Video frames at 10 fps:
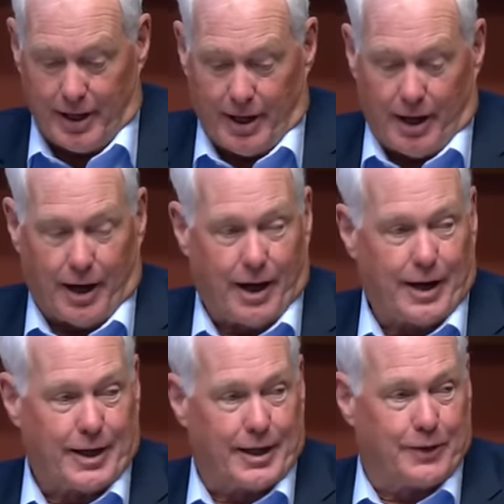Uh,
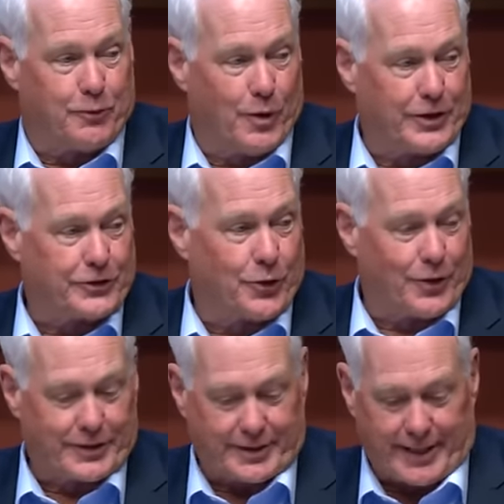if one is
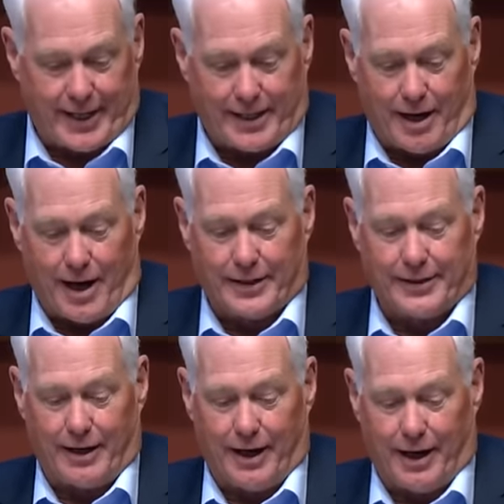going to take on
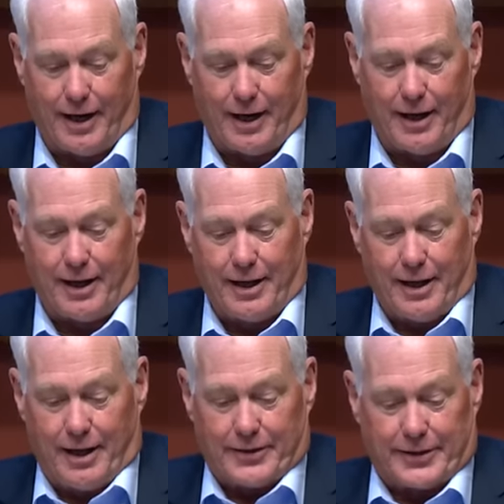uh,
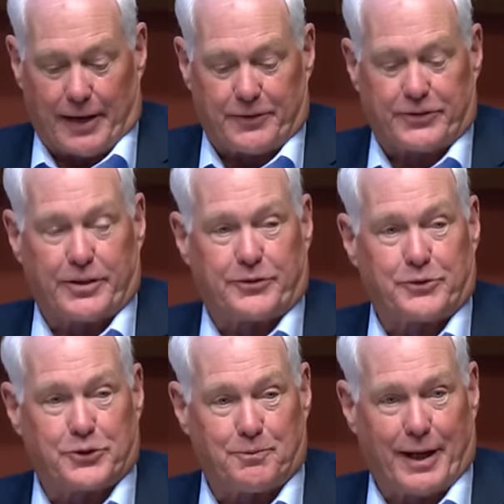the deficit through
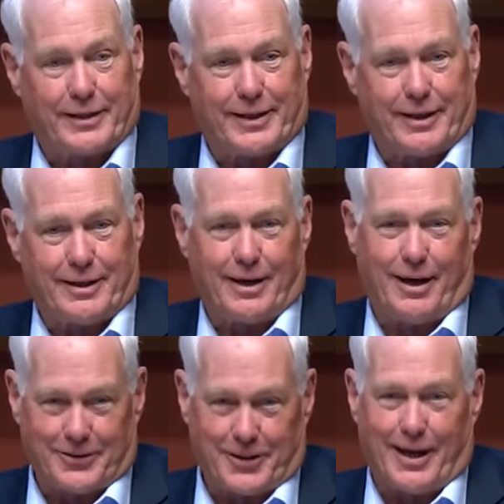spending, uh,
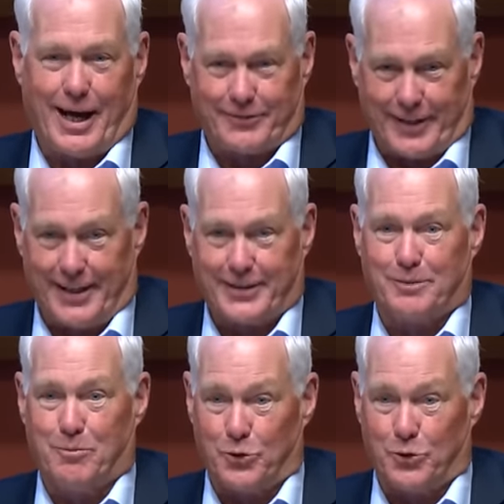you're going to have to hit the most